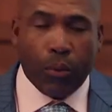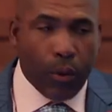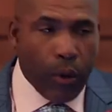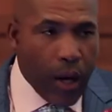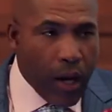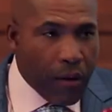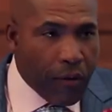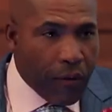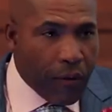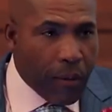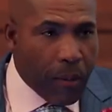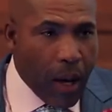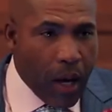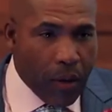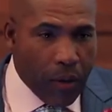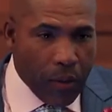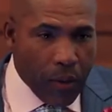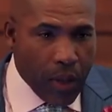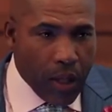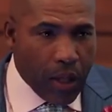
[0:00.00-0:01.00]
pray for my
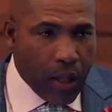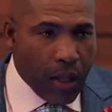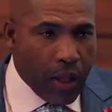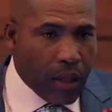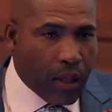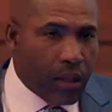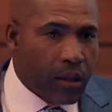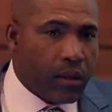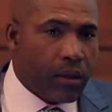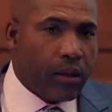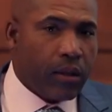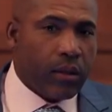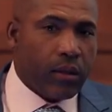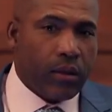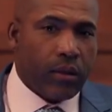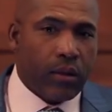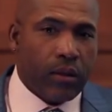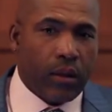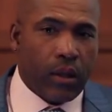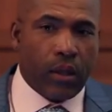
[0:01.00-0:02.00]
three kids,
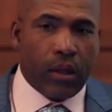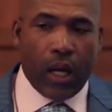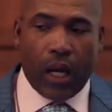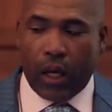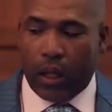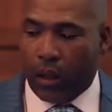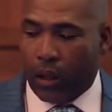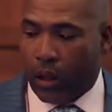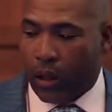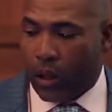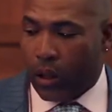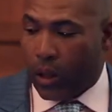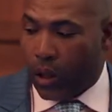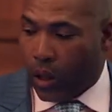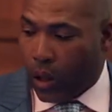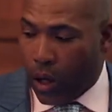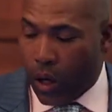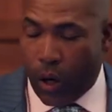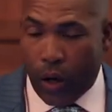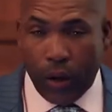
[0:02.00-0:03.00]
that they le-
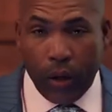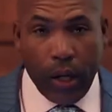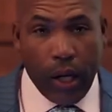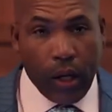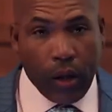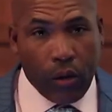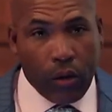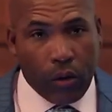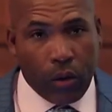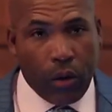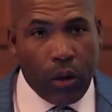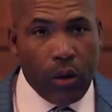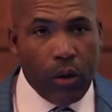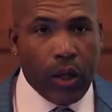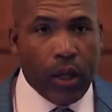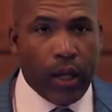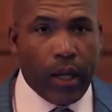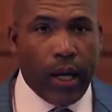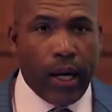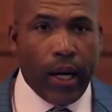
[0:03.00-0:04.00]
learn and
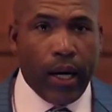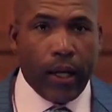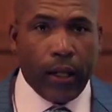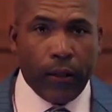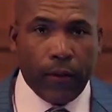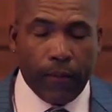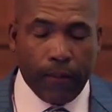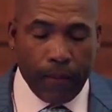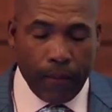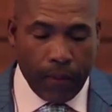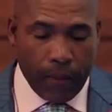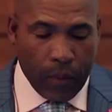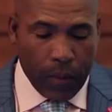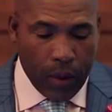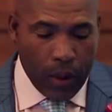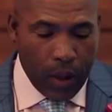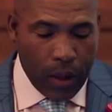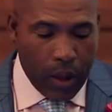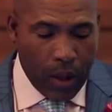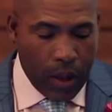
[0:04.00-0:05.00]
grow in God,
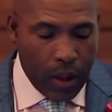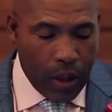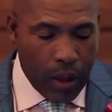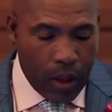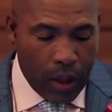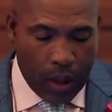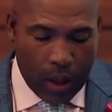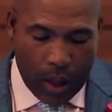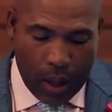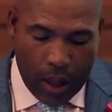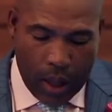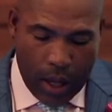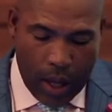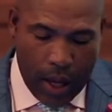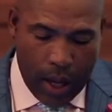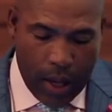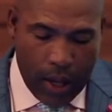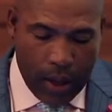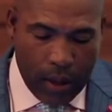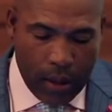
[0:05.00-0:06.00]

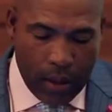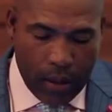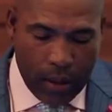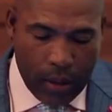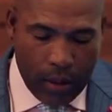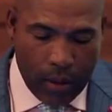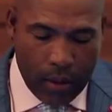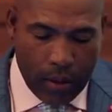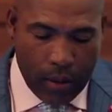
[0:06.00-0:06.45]
and